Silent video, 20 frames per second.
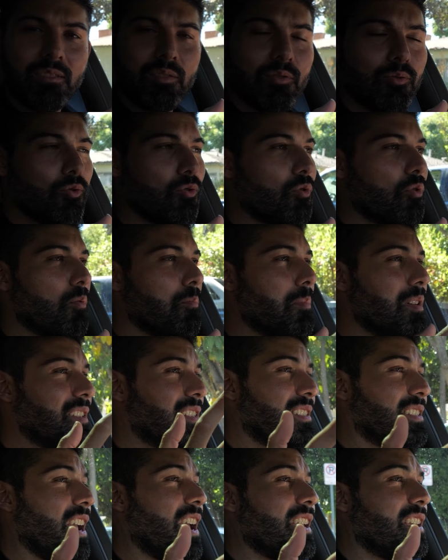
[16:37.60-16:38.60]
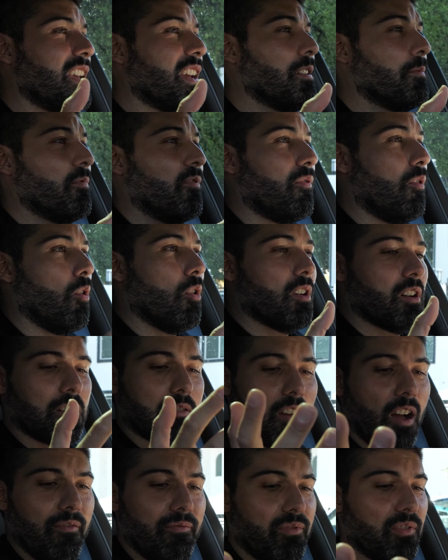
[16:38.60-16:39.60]
to mistake it for
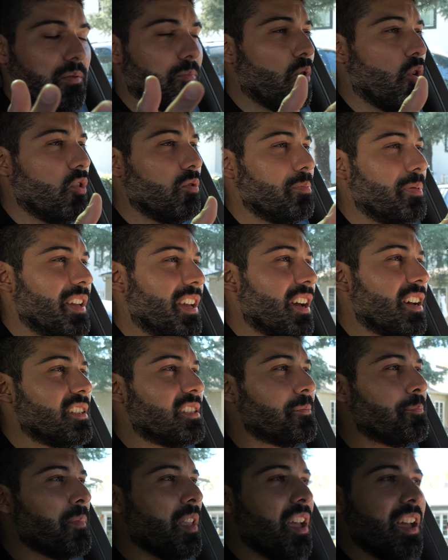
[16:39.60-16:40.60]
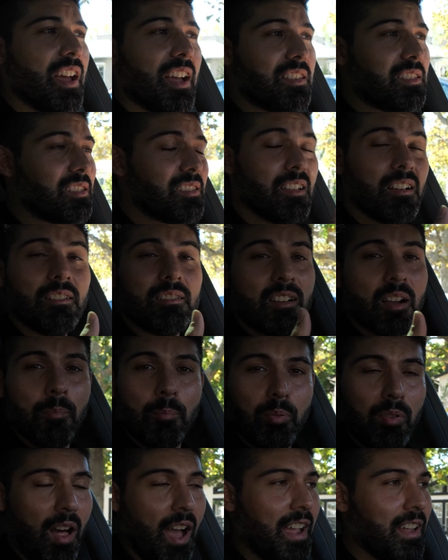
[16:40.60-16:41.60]
comfort mode because it's still
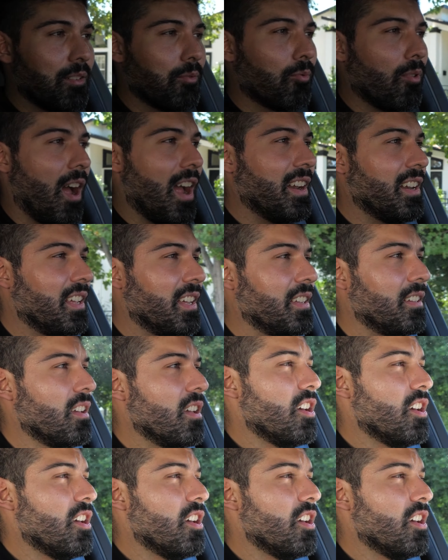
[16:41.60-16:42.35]
compliant riding.